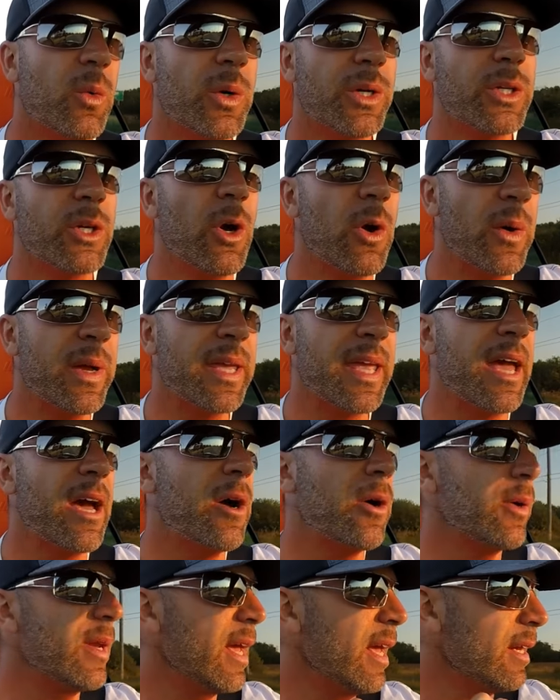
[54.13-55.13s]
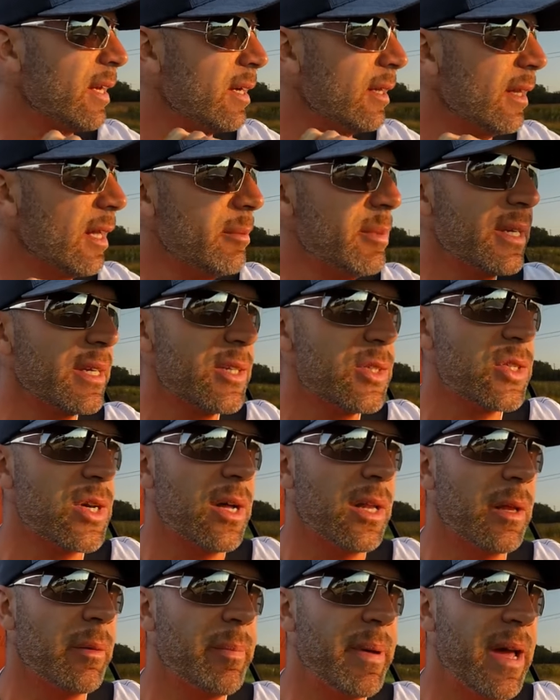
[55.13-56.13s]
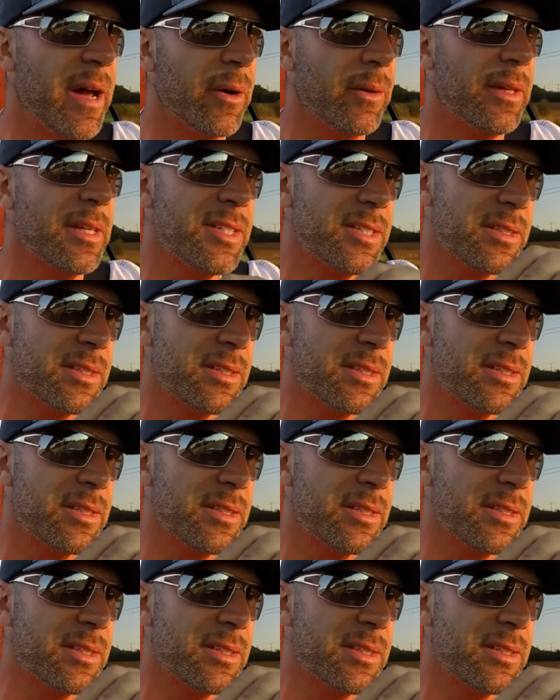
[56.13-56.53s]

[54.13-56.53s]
what going out and clubbing is all about,